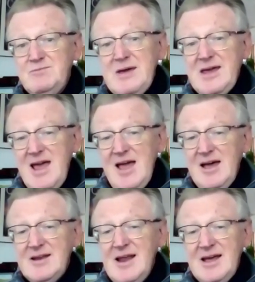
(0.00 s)

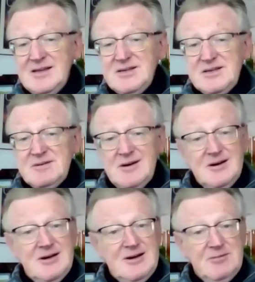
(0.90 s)
began as
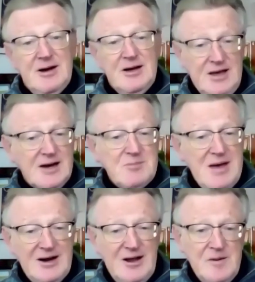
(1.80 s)
a young
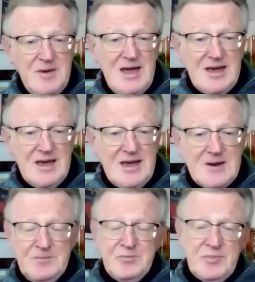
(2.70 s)
man on the make.
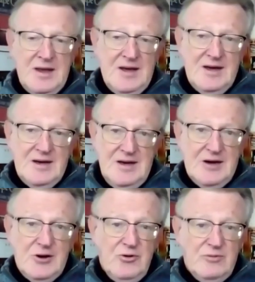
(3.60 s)
Uh,
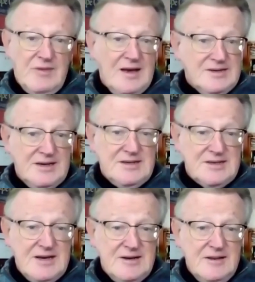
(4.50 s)
as I
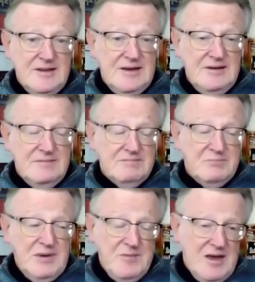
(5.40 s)
said in the
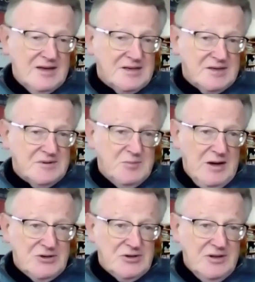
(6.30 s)
PBS
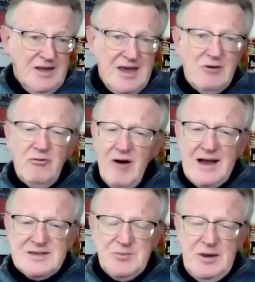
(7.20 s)
special, a
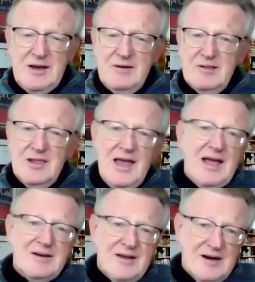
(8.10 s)
grasping,
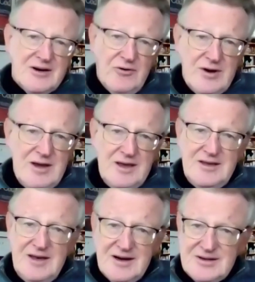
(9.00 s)
land hungry
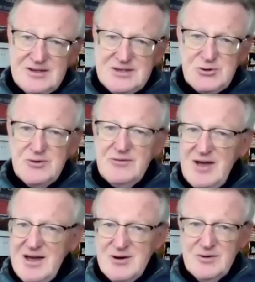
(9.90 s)
young
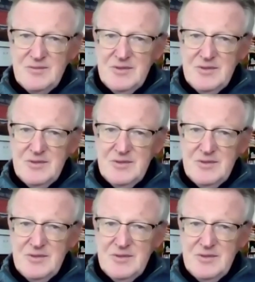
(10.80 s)
surveyor